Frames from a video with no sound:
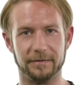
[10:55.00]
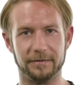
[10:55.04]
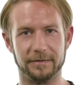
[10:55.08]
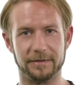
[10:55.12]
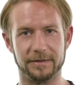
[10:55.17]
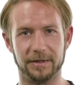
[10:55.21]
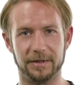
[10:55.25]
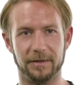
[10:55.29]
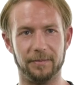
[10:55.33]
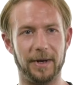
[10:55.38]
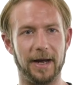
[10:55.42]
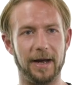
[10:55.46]

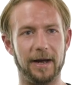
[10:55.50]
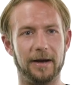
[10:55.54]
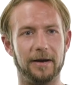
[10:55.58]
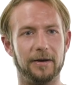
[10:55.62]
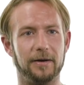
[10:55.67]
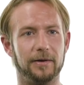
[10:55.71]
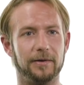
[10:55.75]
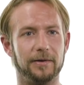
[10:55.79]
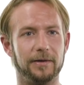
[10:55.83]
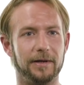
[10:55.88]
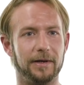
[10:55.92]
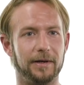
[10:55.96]

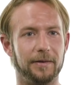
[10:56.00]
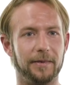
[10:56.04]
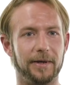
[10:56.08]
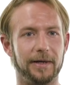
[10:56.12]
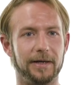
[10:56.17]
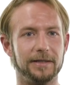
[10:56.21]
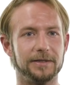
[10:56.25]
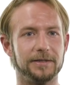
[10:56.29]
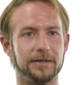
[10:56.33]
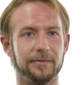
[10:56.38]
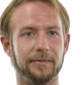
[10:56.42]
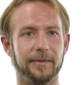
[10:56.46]
Somehow I made
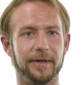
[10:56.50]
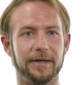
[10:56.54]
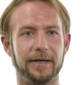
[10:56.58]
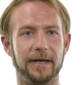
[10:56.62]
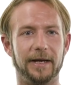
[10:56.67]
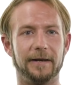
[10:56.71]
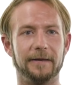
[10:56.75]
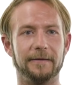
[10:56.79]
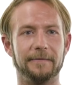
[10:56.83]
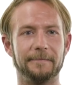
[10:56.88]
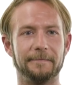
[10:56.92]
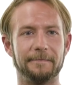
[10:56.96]
it till
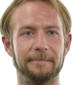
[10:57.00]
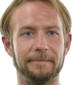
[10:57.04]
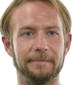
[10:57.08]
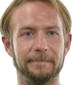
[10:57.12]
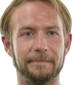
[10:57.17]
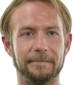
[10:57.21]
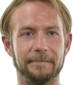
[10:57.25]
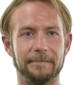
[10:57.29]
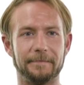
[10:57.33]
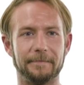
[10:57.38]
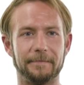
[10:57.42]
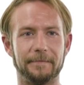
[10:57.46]
Monday.
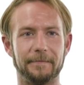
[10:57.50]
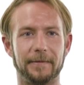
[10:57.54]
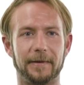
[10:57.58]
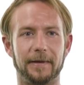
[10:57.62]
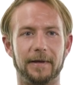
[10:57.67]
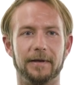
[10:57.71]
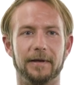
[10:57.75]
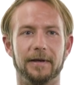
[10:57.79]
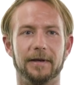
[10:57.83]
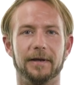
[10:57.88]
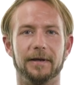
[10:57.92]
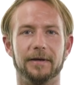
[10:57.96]

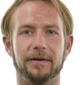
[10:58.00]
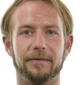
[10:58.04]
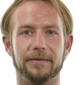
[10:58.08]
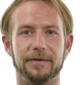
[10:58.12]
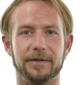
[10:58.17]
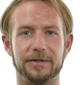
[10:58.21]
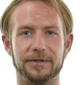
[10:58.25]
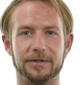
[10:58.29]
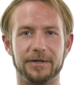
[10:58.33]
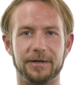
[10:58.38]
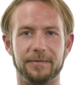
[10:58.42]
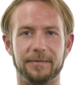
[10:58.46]
And I go
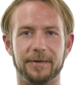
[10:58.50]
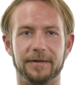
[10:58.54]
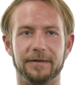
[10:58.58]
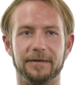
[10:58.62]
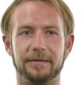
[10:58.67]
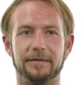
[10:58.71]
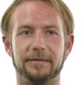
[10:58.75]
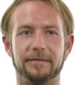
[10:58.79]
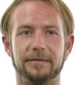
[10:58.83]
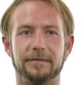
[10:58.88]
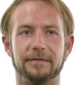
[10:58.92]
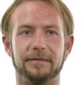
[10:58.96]
into treatment
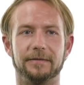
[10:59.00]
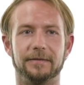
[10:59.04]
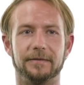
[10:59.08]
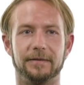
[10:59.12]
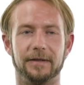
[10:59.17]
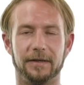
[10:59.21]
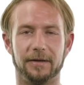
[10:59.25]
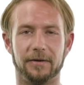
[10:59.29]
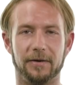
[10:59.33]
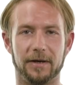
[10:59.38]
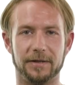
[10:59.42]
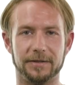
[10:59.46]

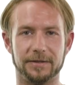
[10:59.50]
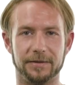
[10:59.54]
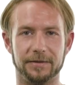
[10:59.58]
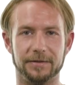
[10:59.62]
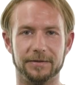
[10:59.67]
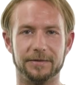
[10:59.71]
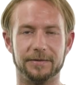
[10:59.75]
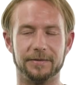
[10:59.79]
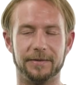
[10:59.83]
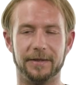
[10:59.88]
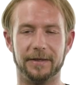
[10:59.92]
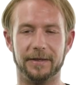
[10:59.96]
at
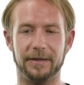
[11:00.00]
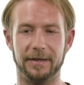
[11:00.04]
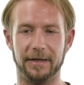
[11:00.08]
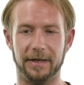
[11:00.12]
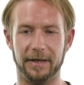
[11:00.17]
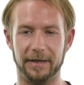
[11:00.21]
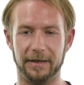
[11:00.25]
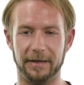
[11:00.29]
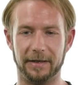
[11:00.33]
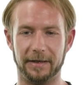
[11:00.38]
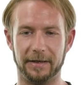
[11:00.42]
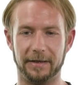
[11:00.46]
Crossroads, man.
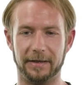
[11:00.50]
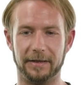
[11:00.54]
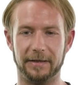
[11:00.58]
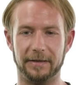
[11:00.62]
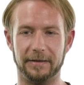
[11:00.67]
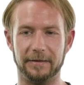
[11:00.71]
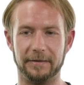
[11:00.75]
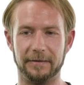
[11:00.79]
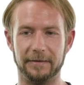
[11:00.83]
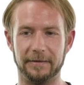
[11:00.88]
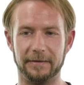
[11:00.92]
And uh,